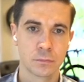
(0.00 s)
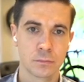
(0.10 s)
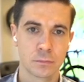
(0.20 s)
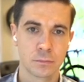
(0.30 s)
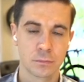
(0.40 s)

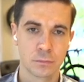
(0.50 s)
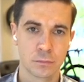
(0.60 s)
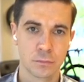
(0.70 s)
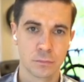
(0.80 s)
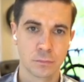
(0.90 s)

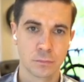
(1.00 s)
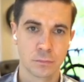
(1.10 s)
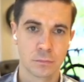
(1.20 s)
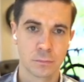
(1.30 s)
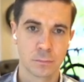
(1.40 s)

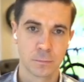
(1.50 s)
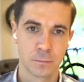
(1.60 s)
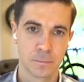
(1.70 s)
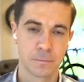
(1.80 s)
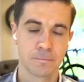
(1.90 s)

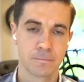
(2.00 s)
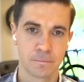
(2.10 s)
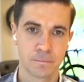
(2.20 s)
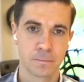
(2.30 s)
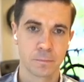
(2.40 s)

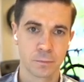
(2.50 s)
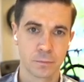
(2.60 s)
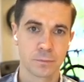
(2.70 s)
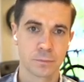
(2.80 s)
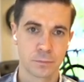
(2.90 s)

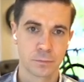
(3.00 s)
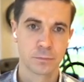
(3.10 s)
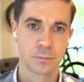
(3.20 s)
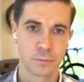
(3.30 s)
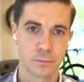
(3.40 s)

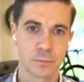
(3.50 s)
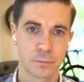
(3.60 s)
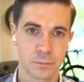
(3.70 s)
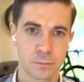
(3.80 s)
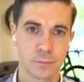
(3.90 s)

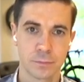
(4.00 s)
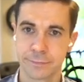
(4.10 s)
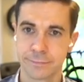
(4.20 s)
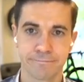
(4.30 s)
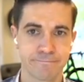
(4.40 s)

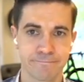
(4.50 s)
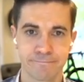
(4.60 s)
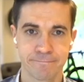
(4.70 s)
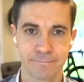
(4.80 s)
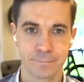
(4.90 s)

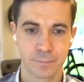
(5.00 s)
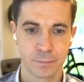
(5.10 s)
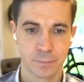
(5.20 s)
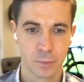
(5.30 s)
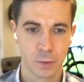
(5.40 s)

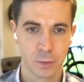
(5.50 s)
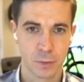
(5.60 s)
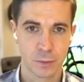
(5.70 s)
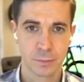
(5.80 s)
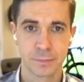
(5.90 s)

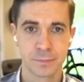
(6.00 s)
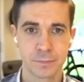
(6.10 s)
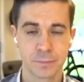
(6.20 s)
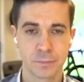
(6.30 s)
[no speech]